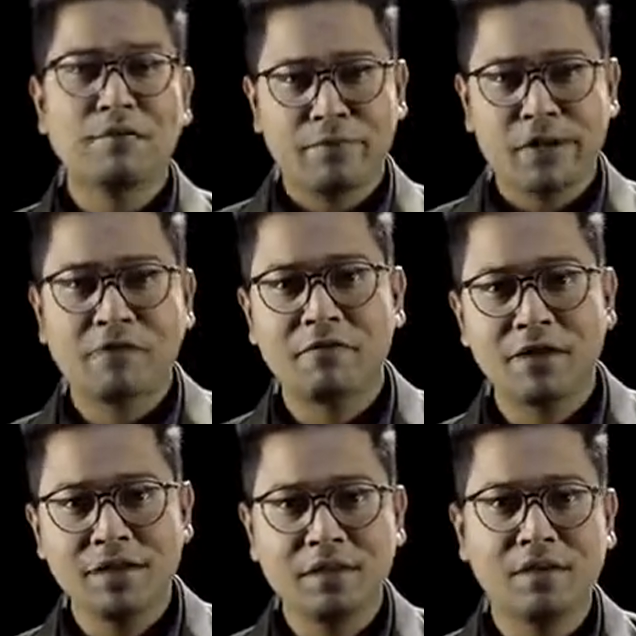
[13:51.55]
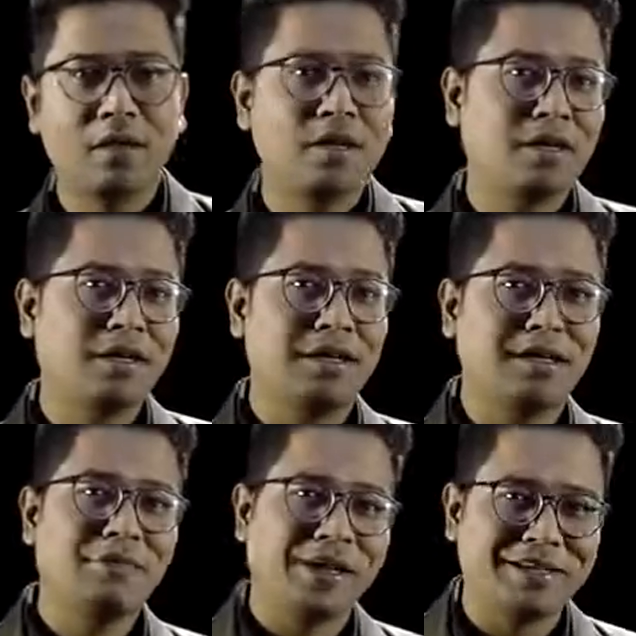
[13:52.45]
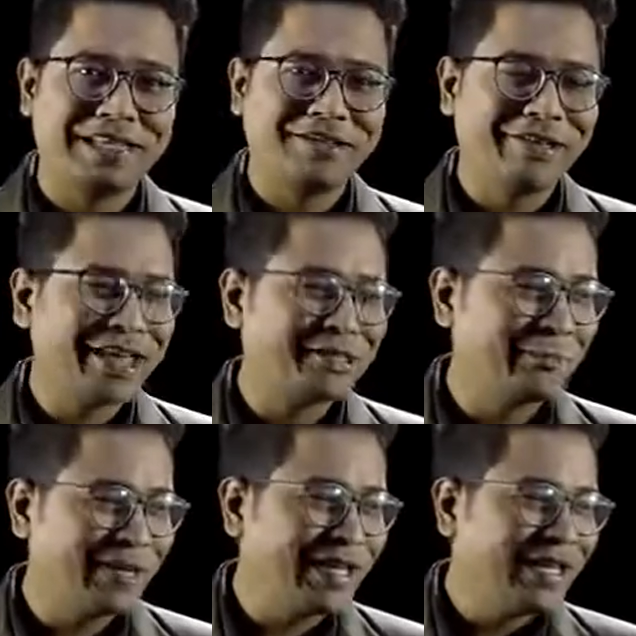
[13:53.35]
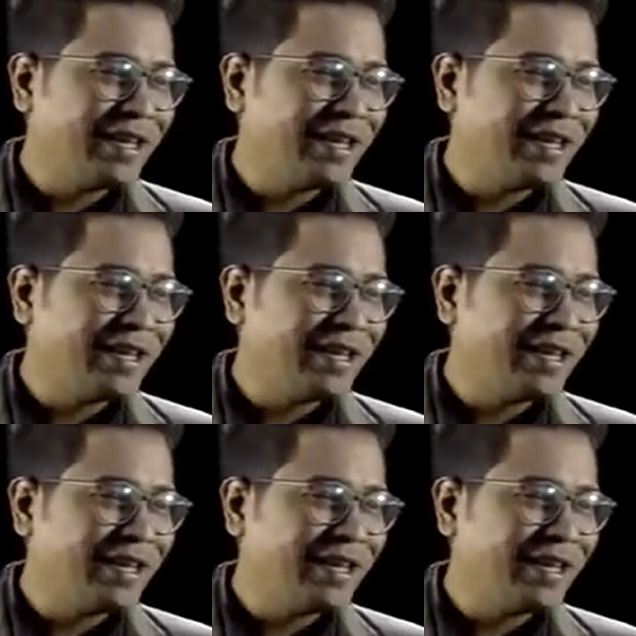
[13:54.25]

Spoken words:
I am paraphrasing in a very generalized way,